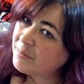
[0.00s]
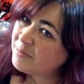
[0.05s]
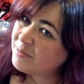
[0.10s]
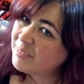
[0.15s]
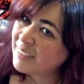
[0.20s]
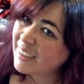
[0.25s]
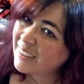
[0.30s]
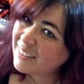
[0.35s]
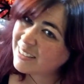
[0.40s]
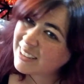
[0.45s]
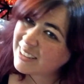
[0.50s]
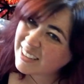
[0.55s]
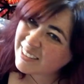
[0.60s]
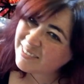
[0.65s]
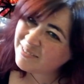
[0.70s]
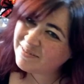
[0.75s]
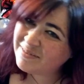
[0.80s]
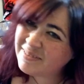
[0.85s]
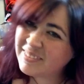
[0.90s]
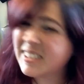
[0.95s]
yeah, see,
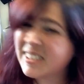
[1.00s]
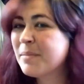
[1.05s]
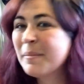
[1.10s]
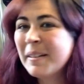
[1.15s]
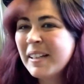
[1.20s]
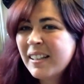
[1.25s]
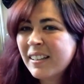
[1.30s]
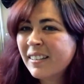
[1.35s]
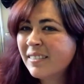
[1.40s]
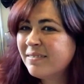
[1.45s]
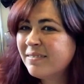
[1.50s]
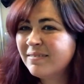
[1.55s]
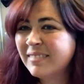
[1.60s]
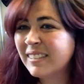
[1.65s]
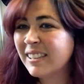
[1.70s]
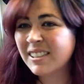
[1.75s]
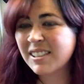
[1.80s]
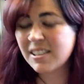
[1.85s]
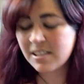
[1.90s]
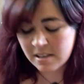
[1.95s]
because my hair,
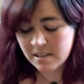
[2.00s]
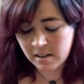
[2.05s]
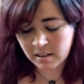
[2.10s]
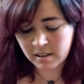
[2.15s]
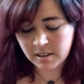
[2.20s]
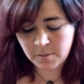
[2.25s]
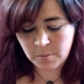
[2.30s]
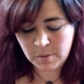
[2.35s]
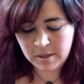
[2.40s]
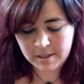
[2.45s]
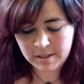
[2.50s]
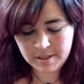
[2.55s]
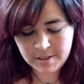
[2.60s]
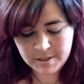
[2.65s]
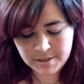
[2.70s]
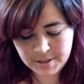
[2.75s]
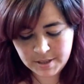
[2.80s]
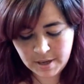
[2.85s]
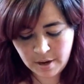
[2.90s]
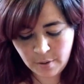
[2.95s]
it's just not going to work.
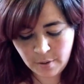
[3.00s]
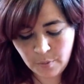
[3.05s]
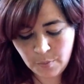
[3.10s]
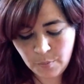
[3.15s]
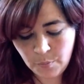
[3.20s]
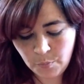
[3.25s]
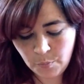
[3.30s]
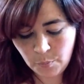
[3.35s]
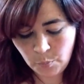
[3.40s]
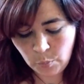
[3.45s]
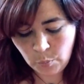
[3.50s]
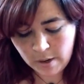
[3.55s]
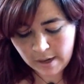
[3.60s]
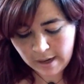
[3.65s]
So, what